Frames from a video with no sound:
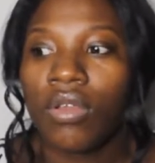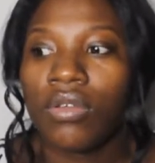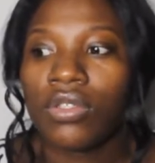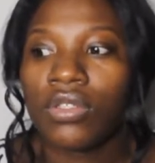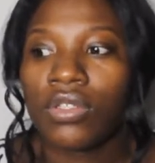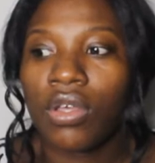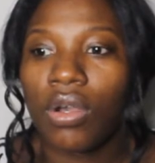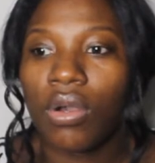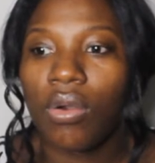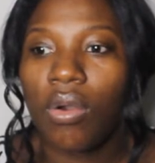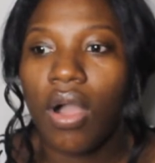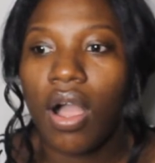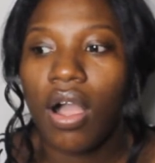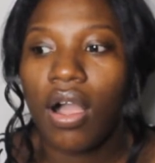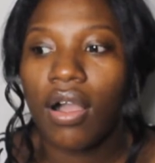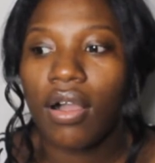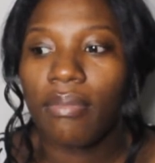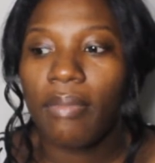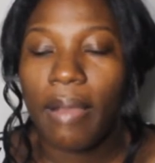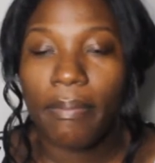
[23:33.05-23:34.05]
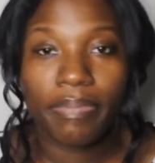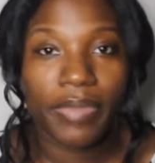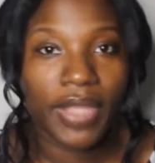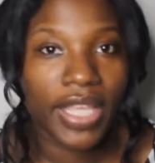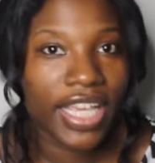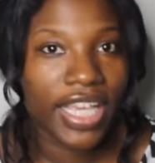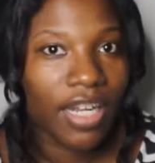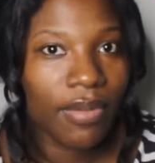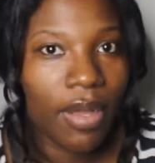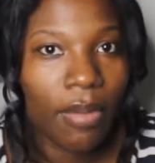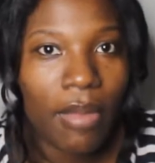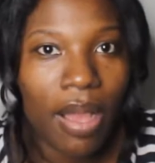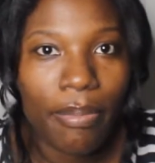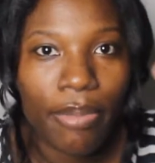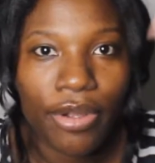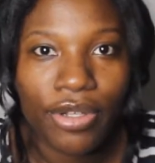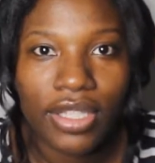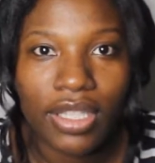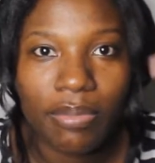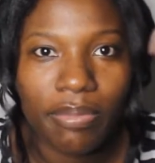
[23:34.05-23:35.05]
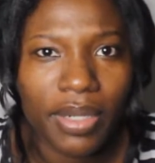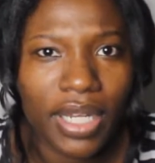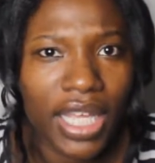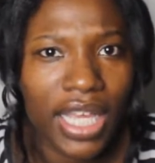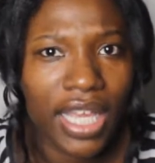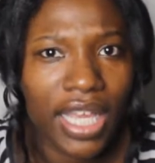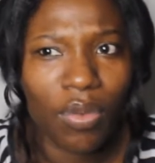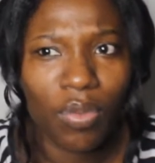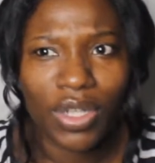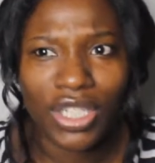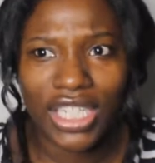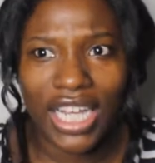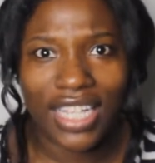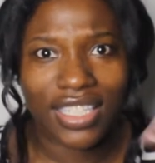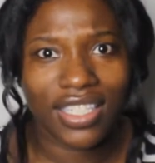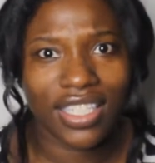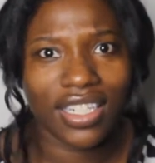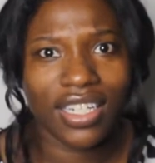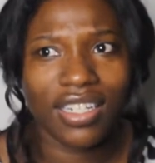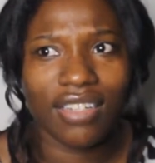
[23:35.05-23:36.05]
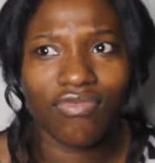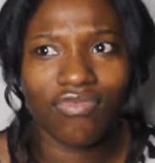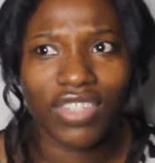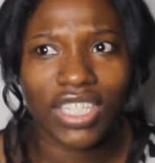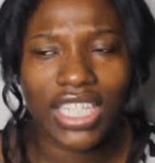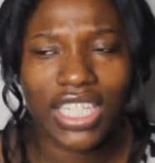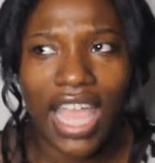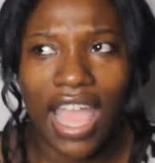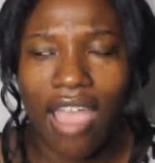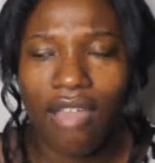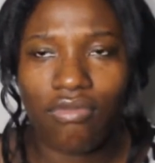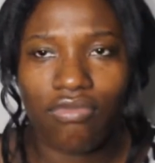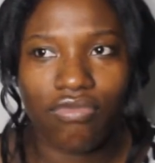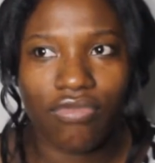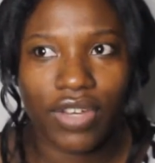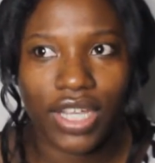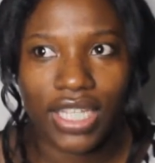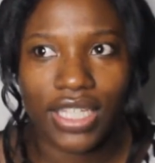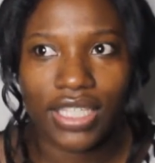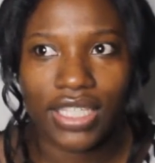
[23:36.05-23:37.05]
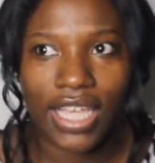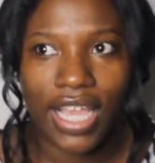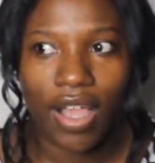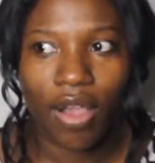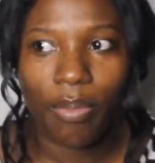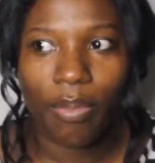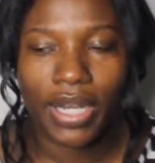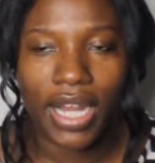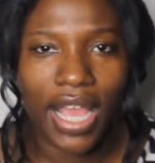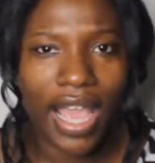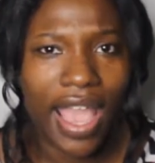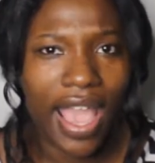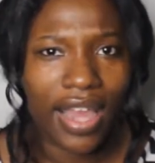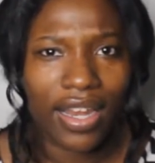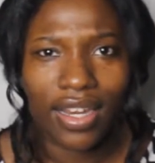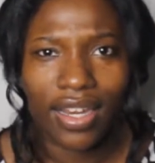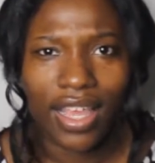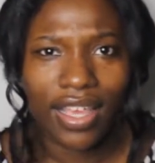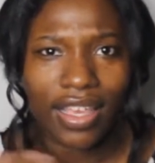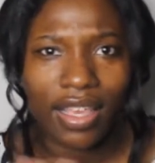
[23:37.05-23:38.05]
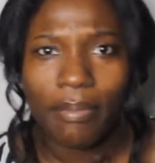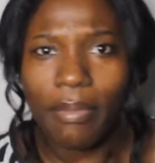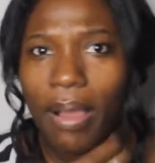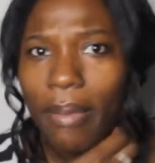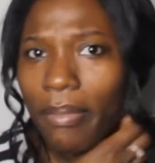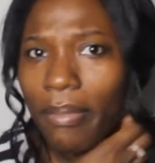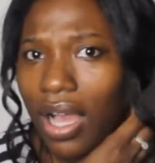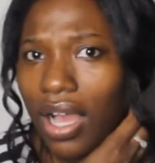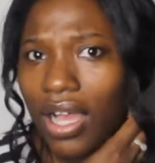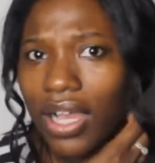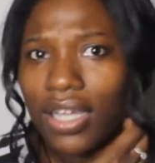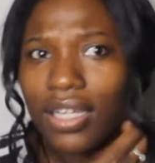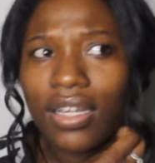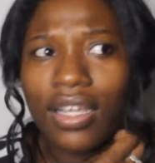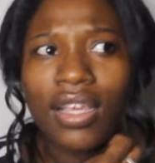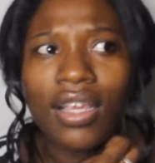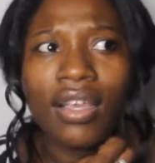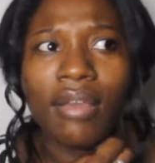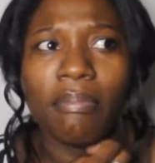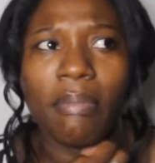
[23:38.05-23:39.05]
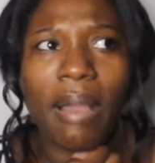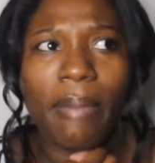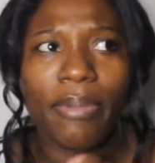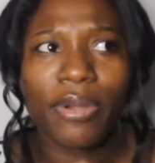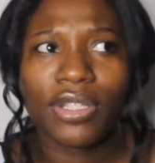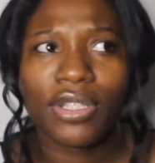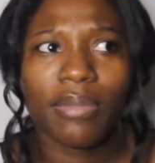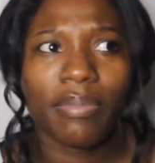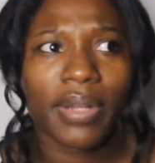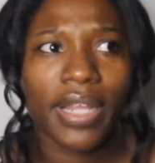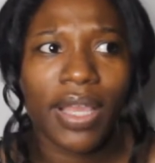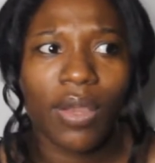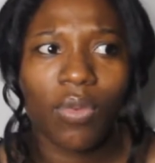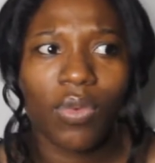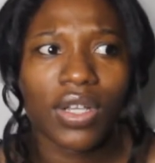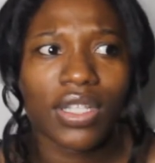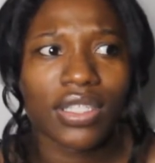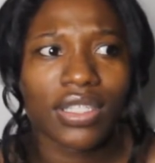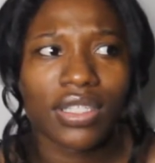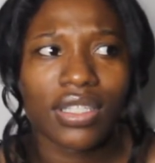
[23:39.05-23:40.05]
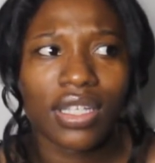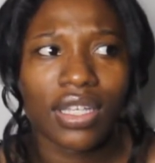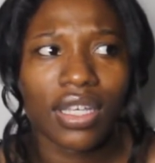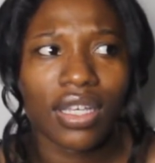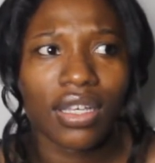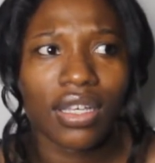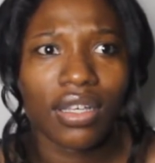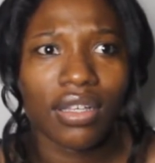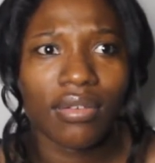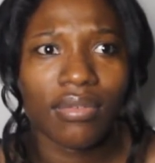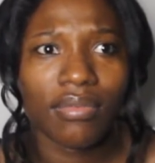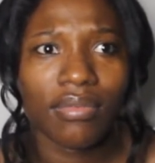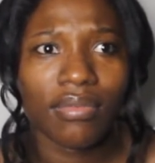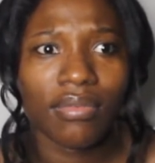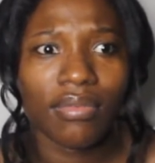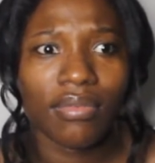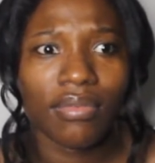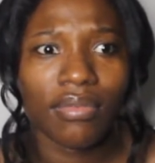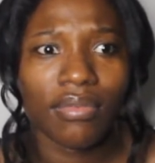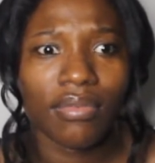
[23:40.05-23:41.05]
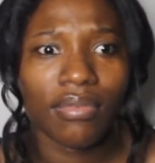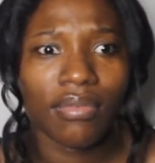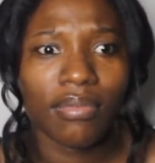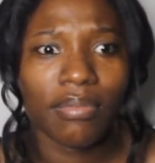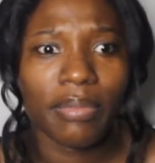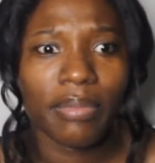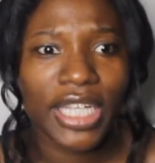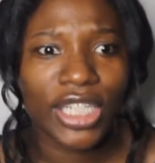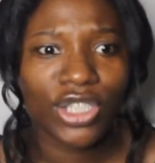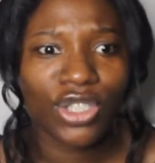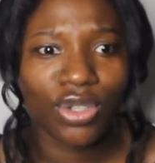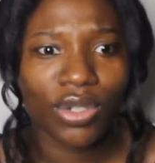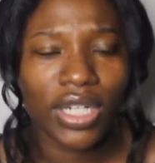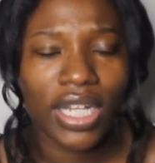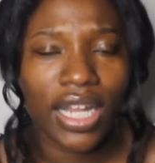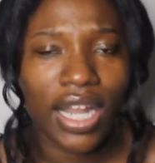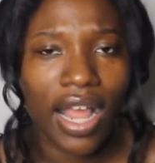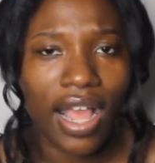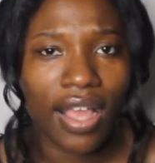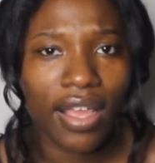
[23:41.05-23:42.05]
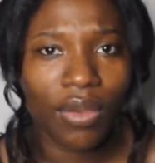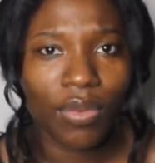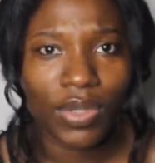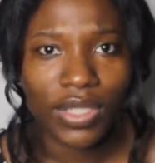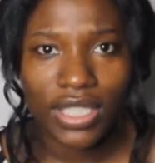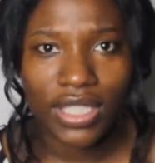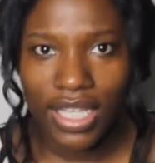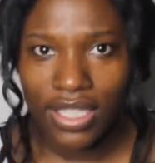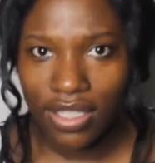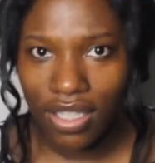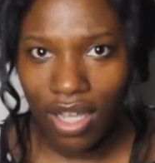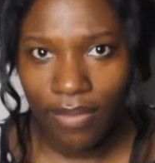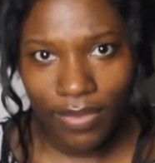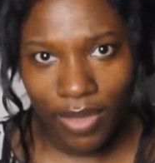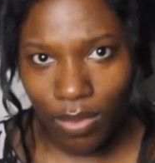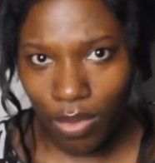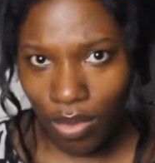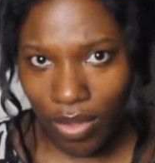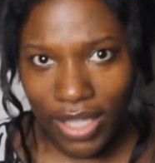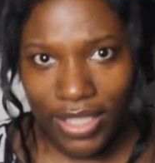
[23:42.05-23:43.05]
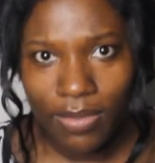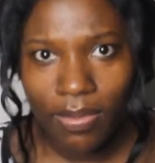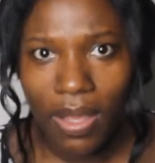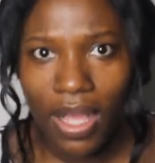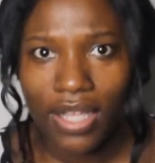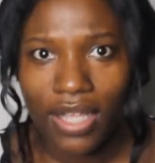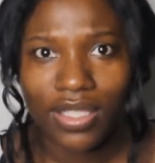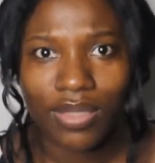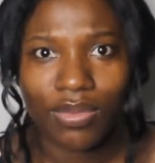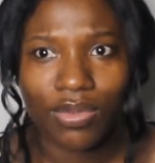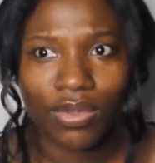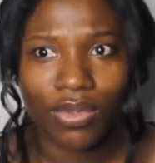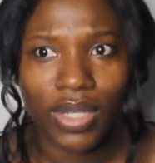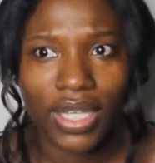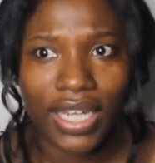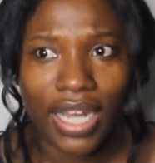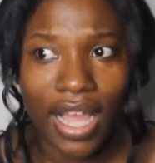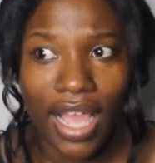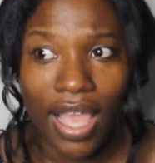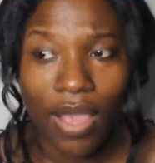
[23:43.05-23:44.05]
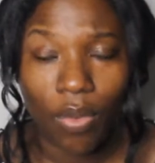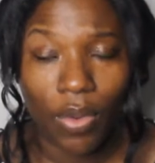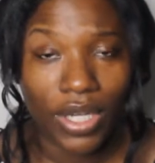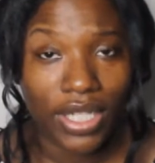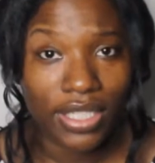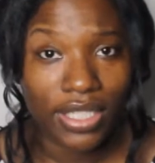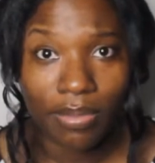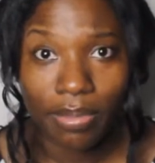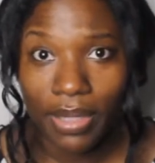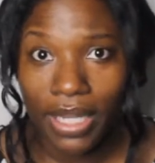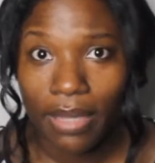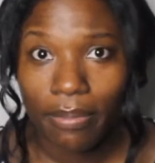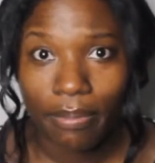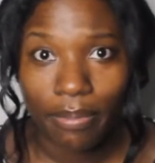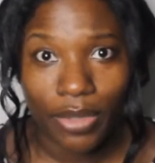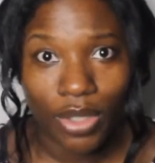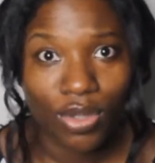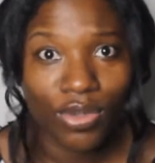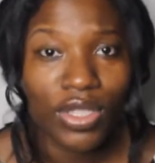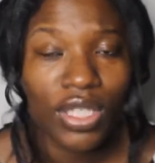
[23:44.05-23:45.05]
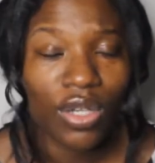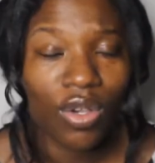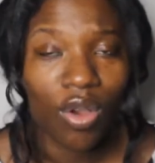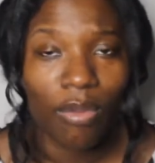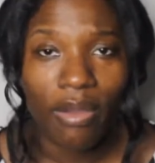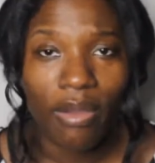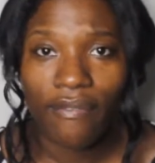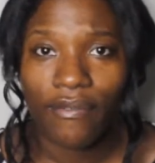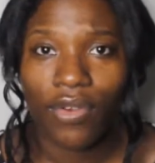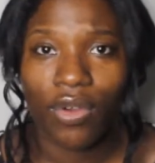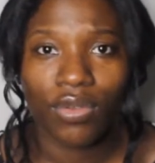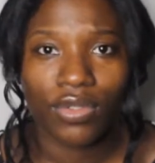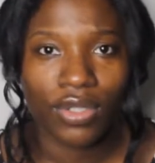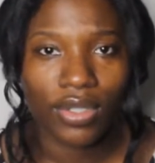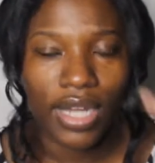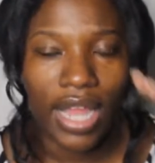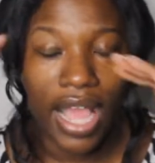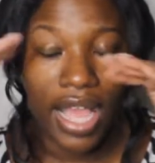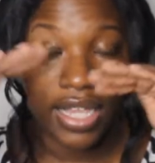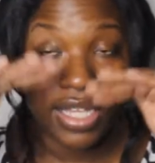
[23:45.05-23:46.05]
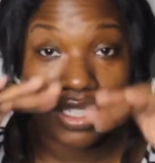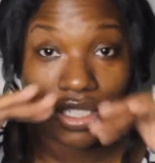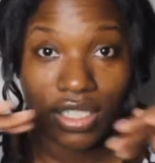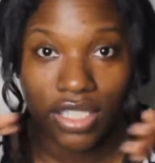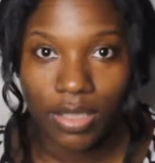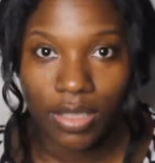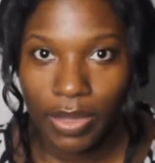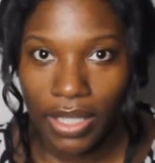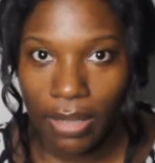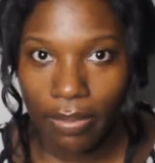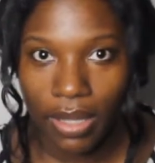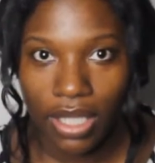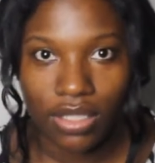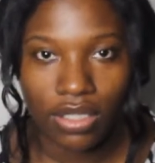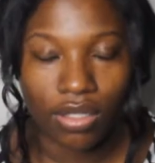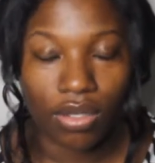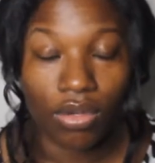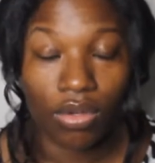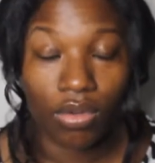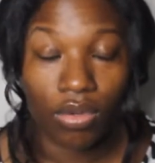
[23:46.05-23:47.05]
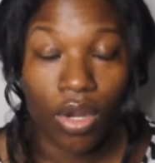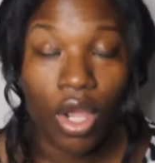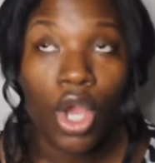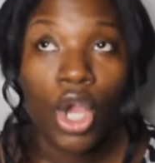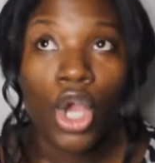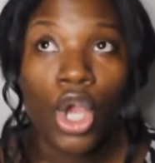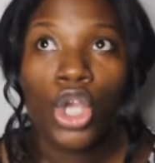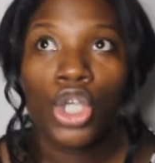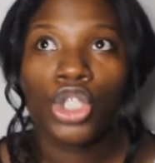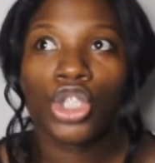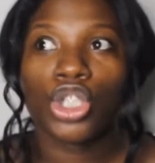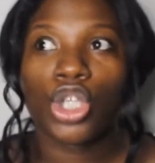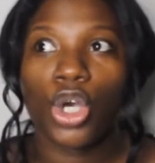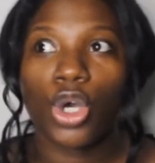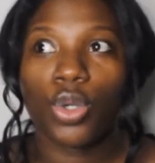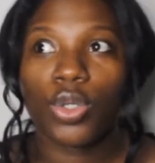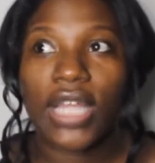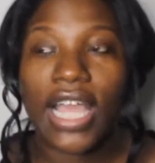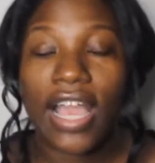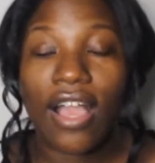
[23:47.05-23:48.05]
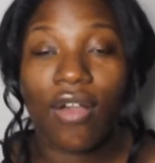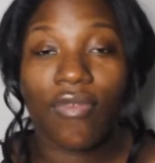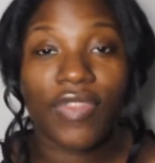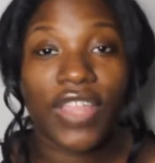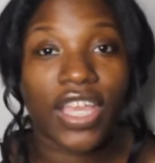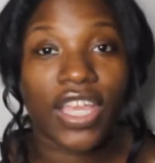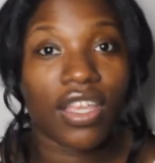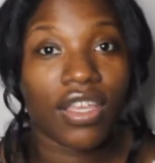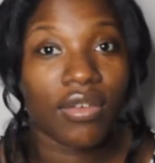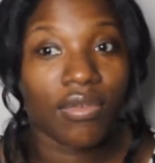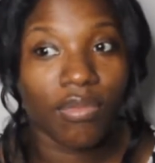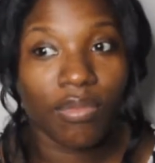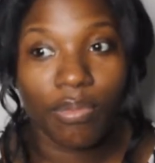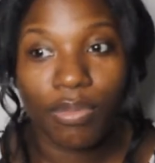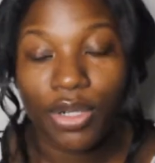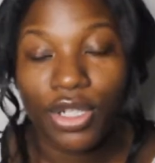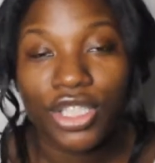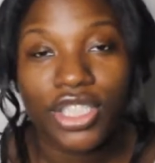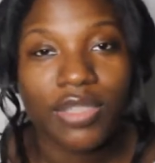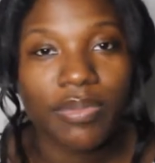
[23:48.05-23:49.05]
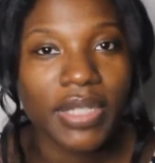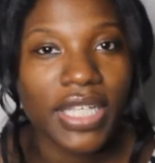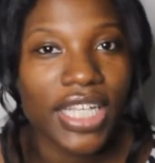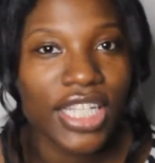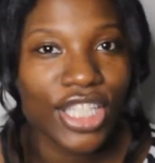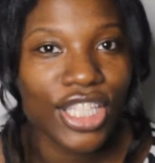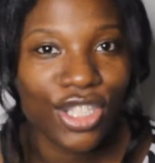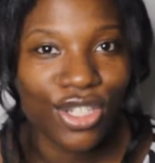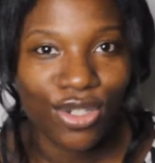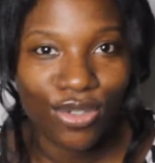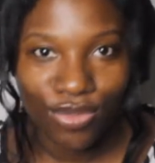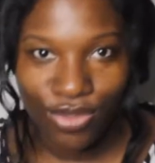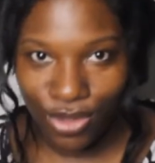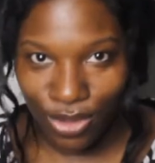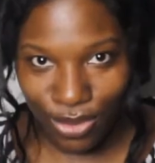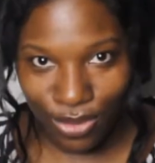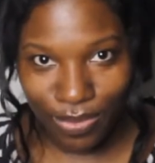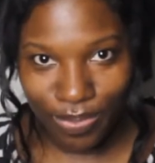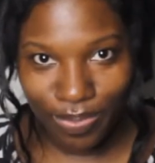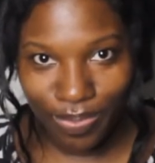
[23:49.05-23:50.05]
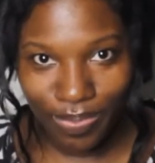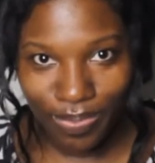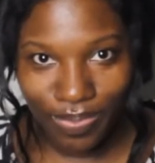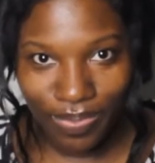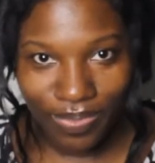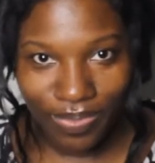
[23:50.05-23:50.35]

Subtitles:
So I'm thinking about my birthing plan, which I didn't really have written down, but I had it like in my mind. My birthing plan was to make sure that I was as comfortable as possible and I had wanted to play music on my phone so that I can just be in my zone. So now they push me into the room.